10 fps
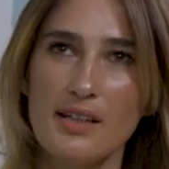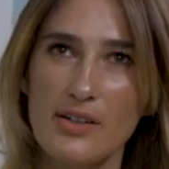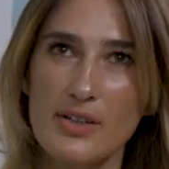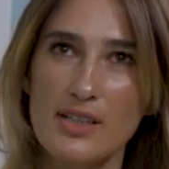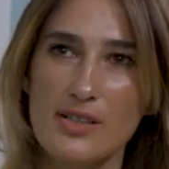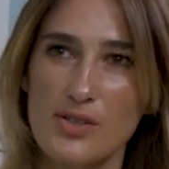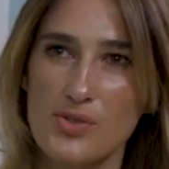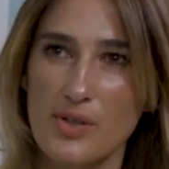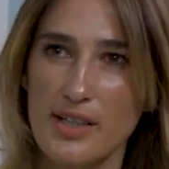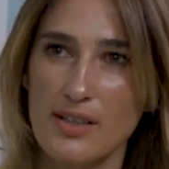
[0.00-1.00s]
Now, in
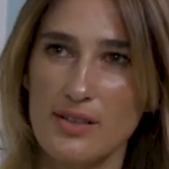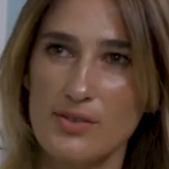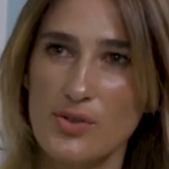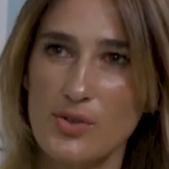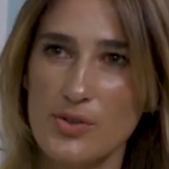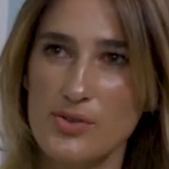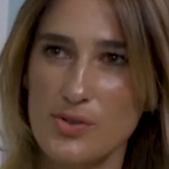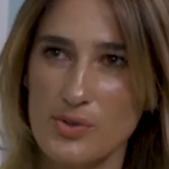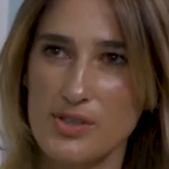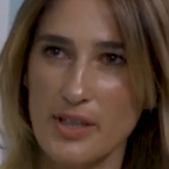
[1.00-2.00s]
Australia, youth
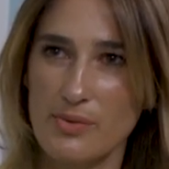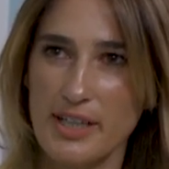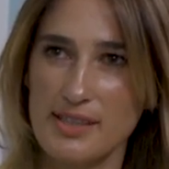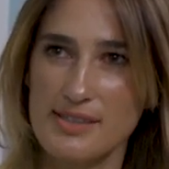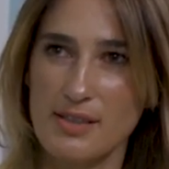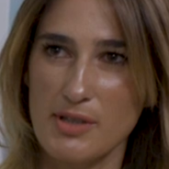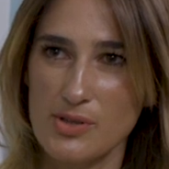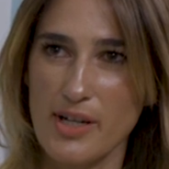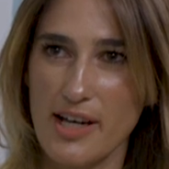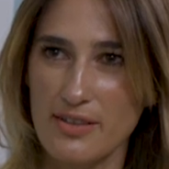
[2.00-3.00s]
suicide rates and
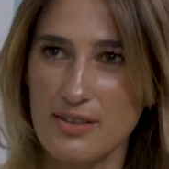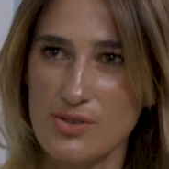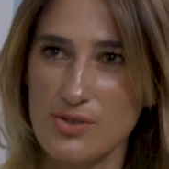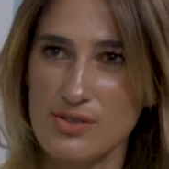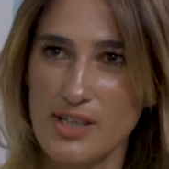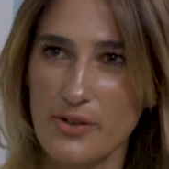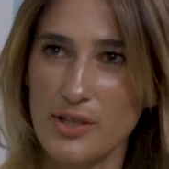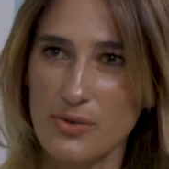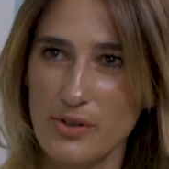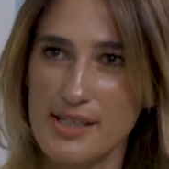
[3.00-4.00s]
mental health issues are
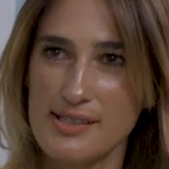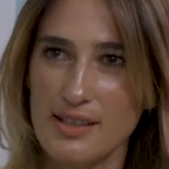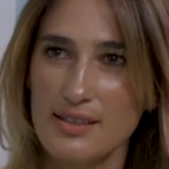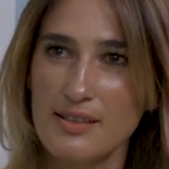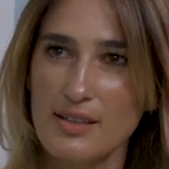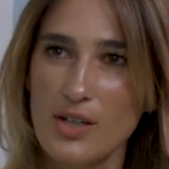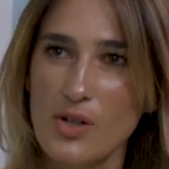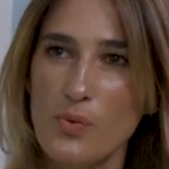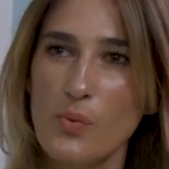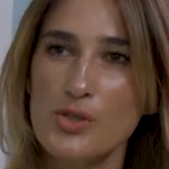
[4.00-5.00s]
increasing.
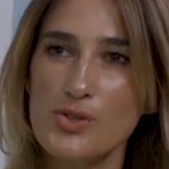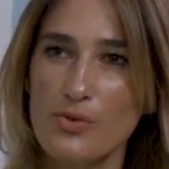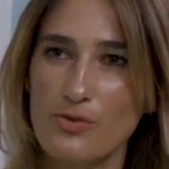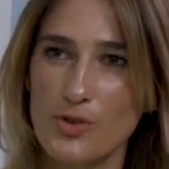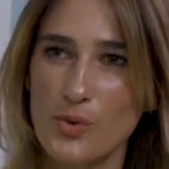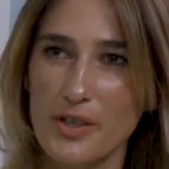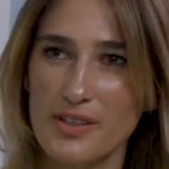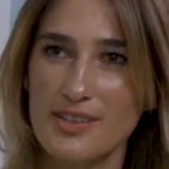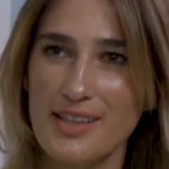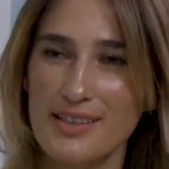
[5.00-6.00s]
What's your view on
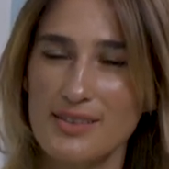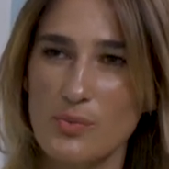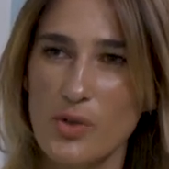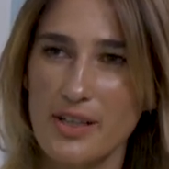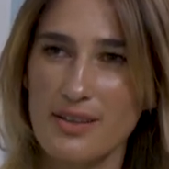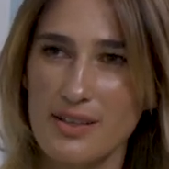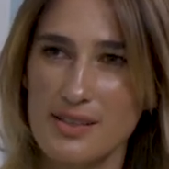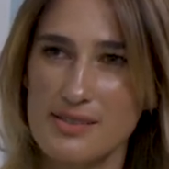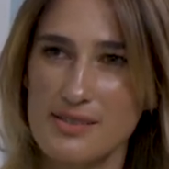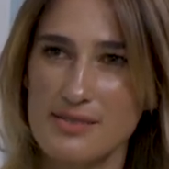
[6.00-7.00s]
it, and why do you think
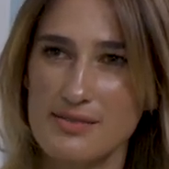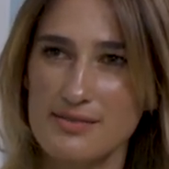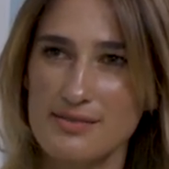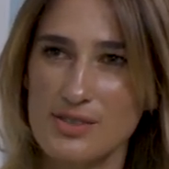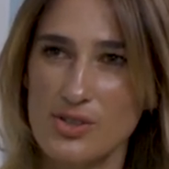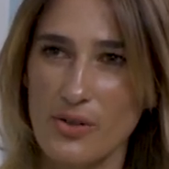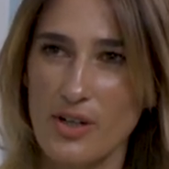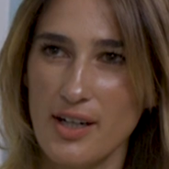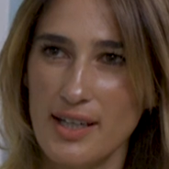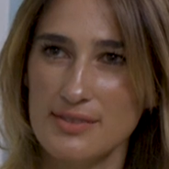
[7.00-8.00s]
it's so
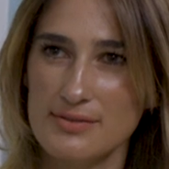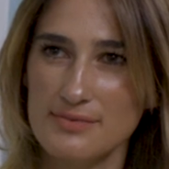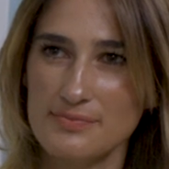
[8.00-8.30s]
high?